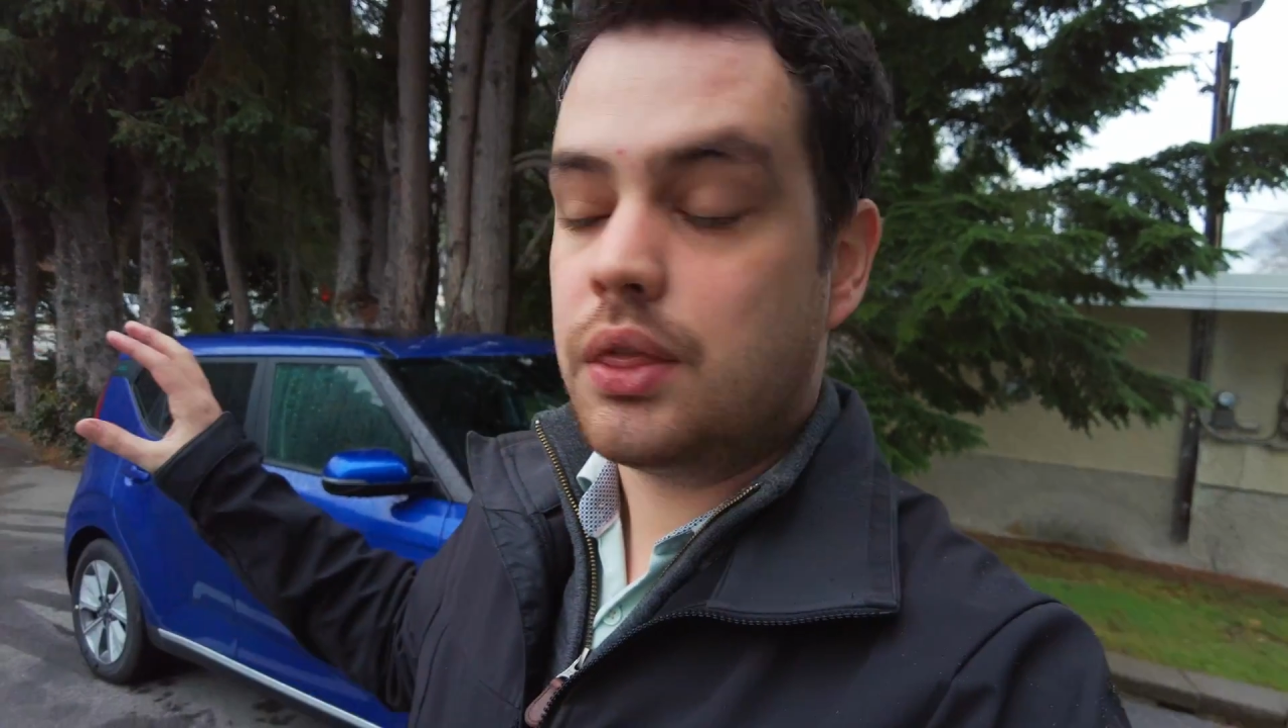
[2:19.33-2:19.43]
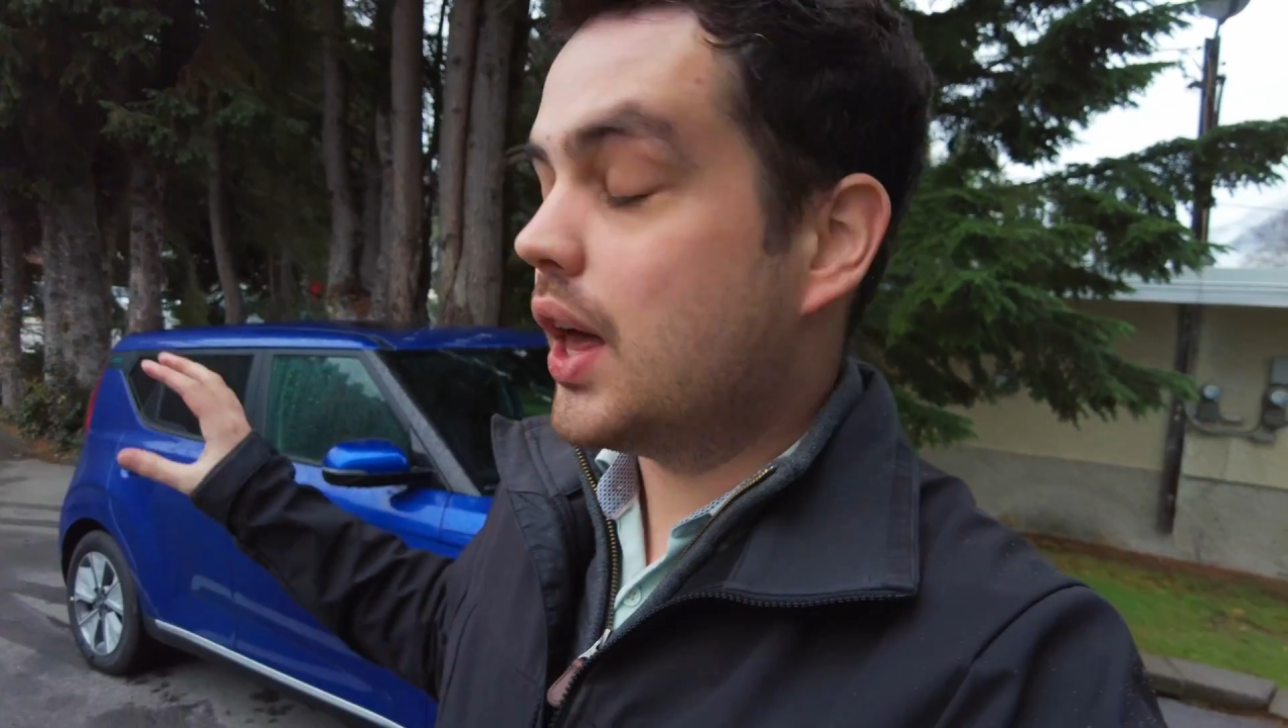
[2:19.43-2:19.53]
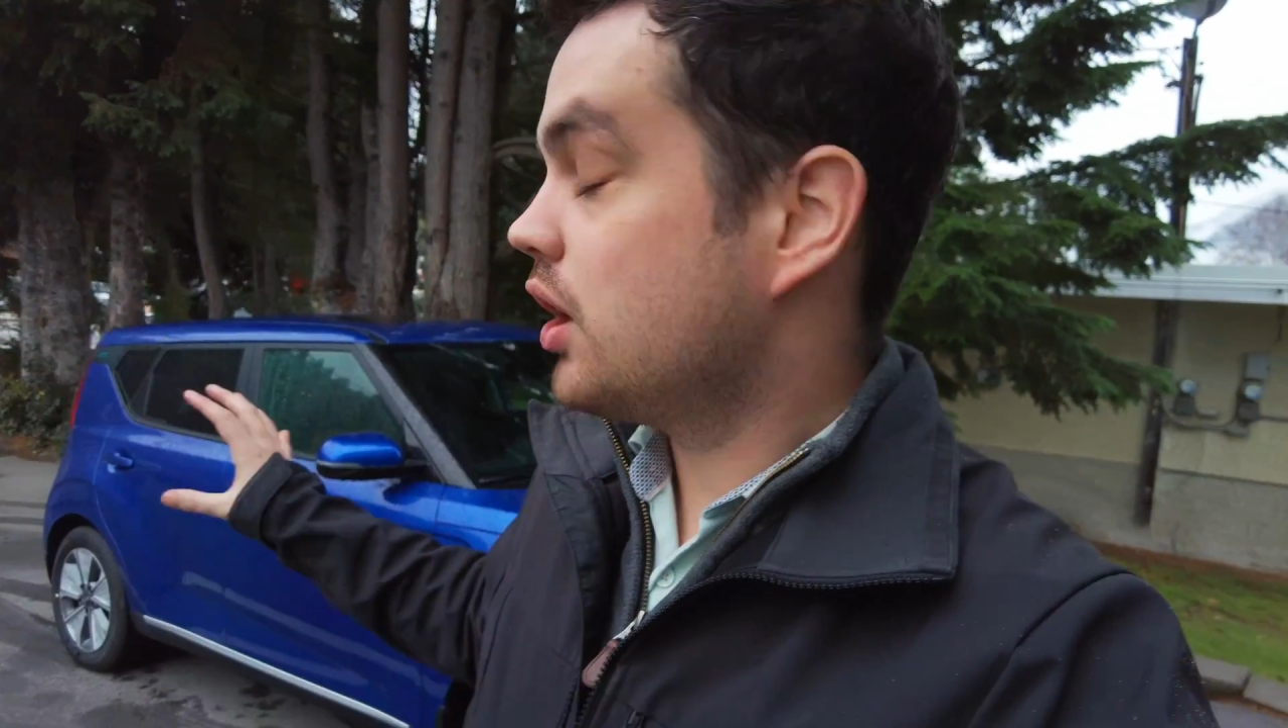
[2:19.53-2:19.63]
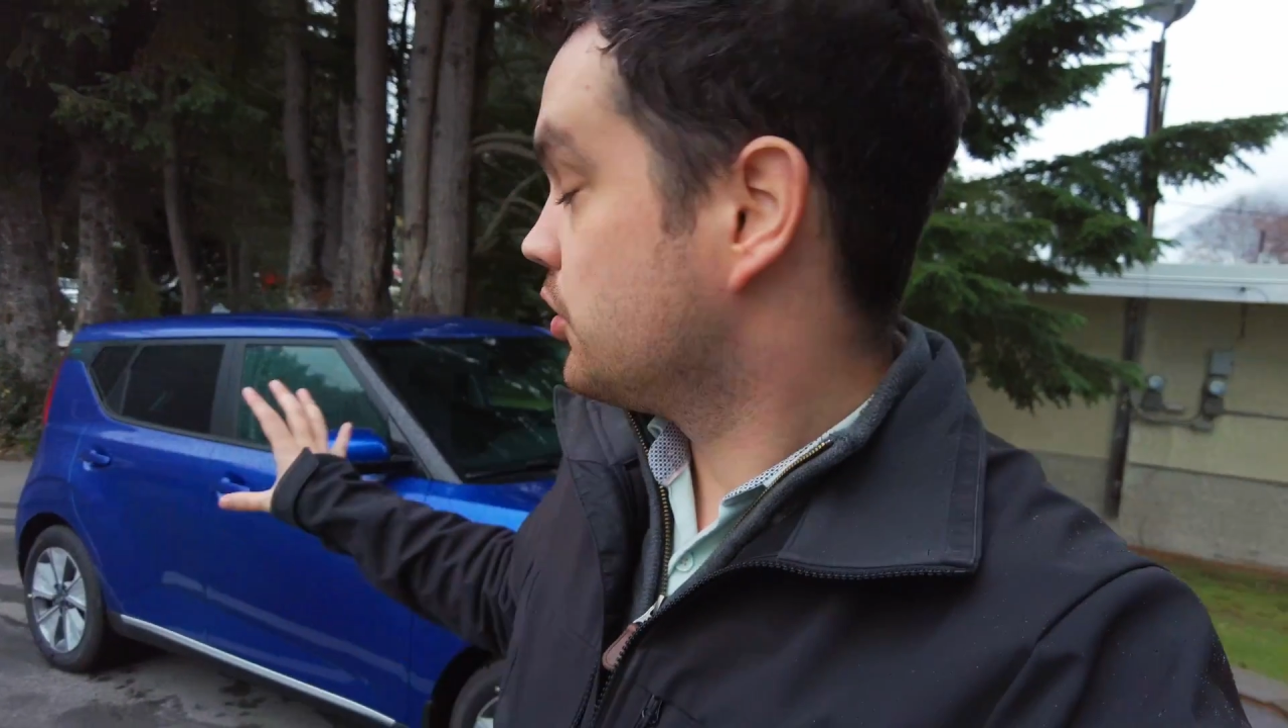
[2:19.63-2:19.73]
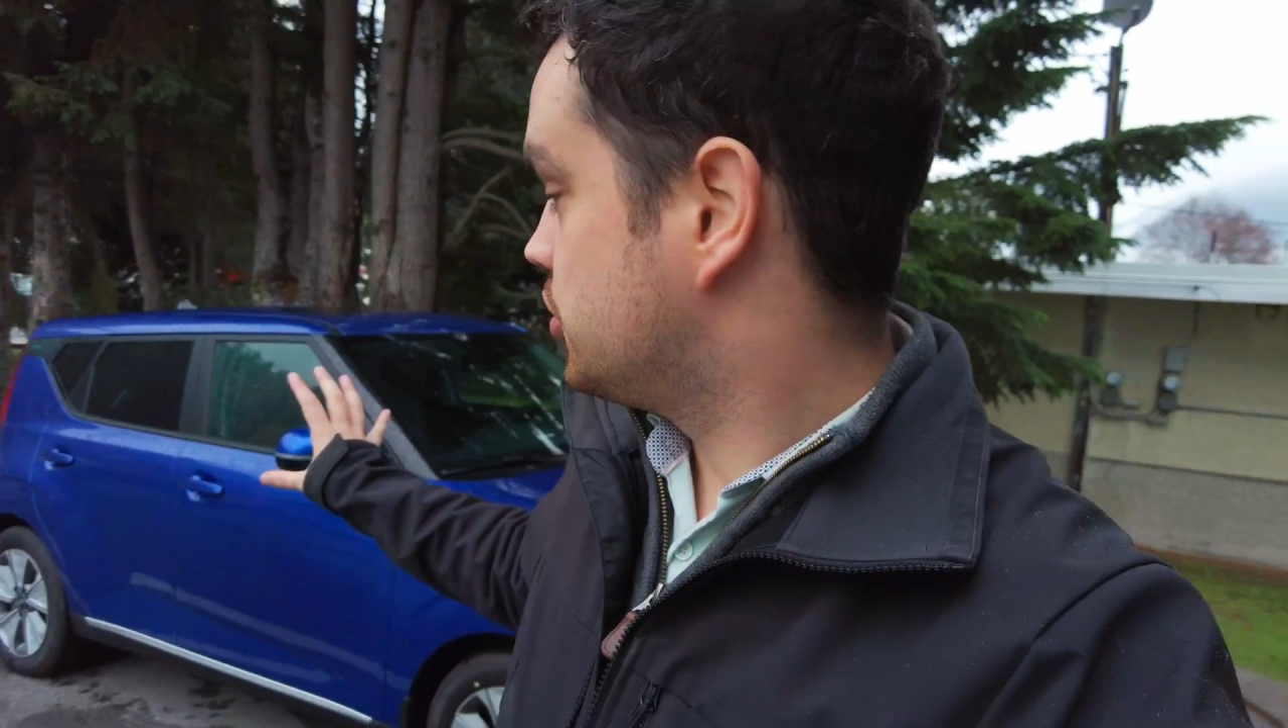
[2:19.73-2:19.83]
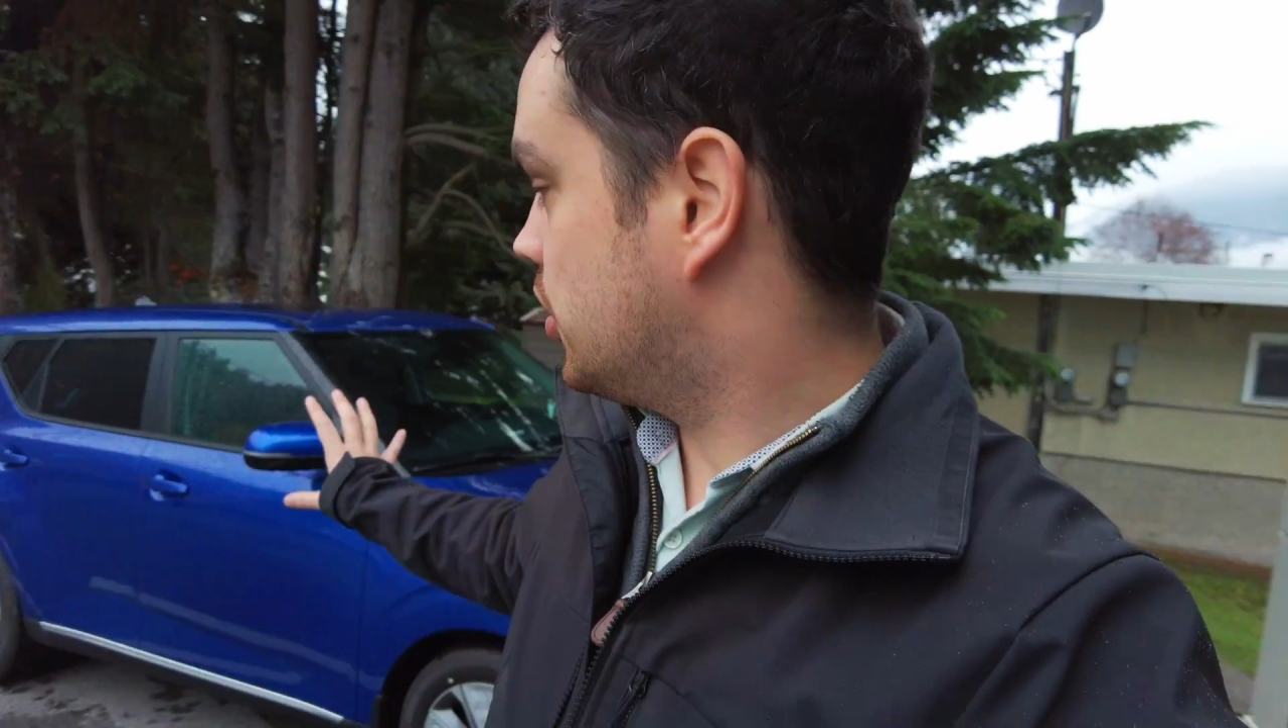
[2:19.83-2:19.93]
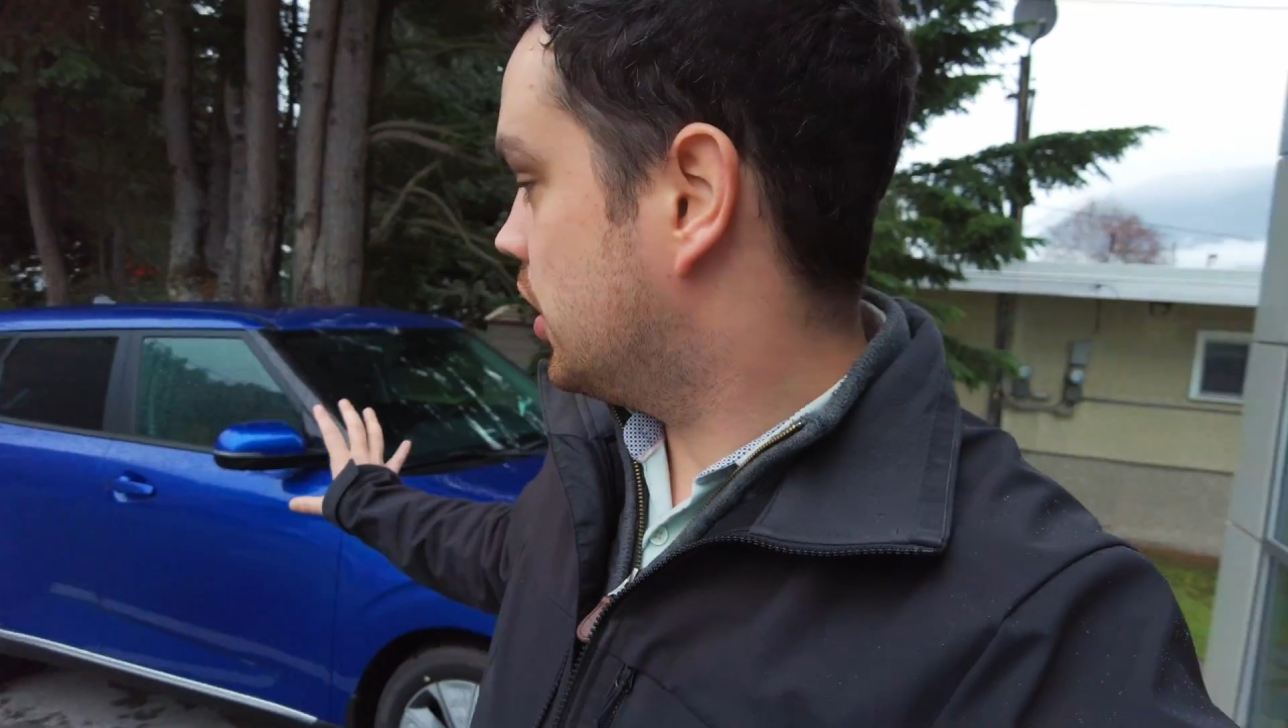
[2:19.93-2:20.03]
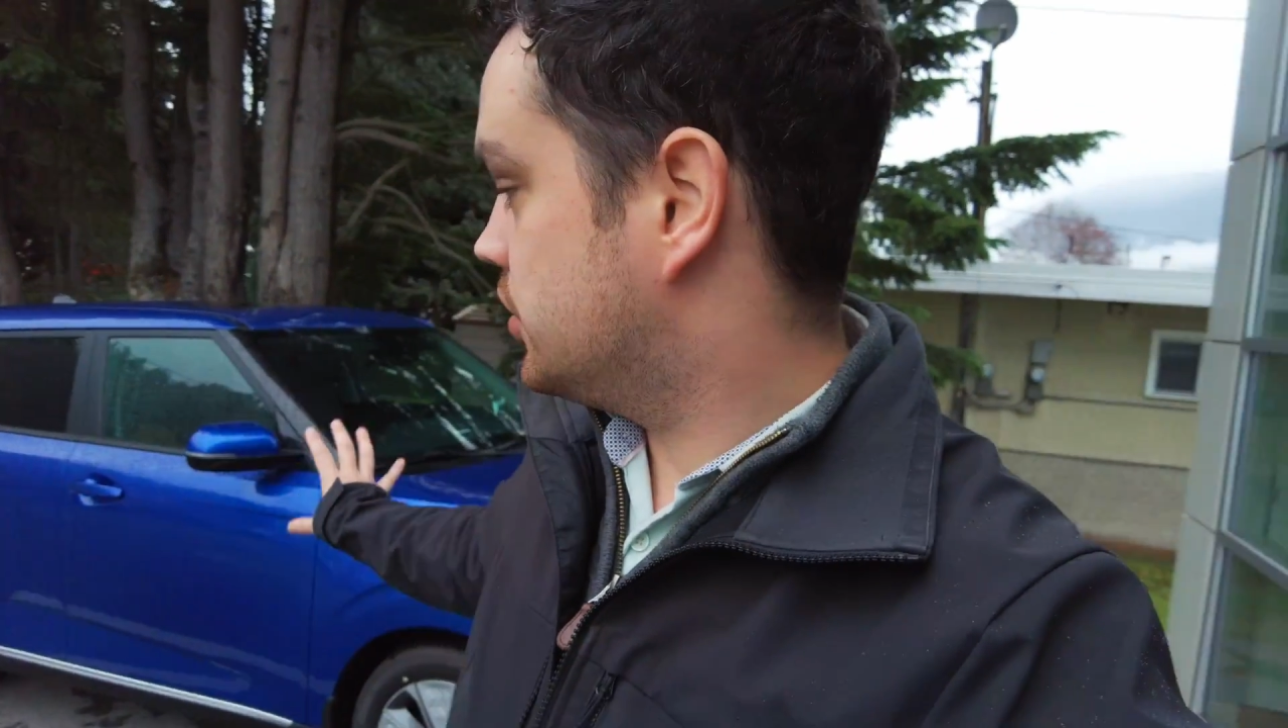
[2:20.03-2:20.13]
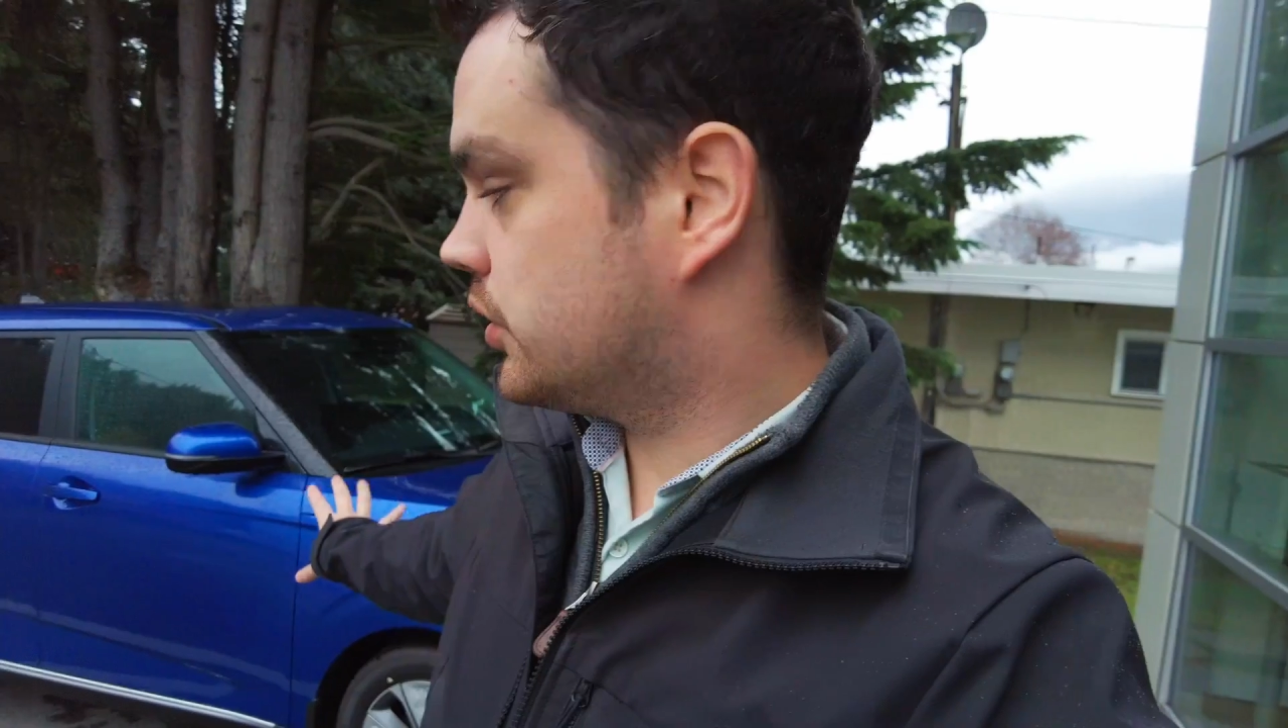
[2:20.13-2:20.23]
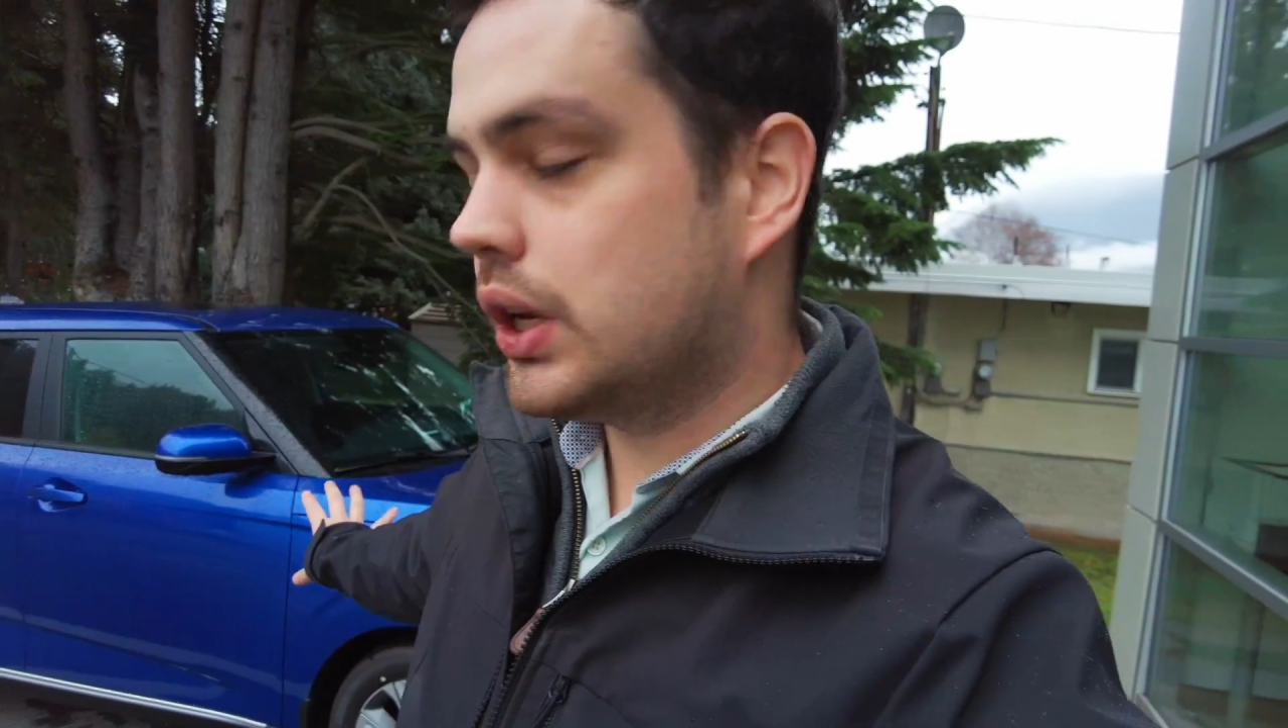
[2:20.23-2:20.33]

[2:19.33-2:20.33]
That'll charge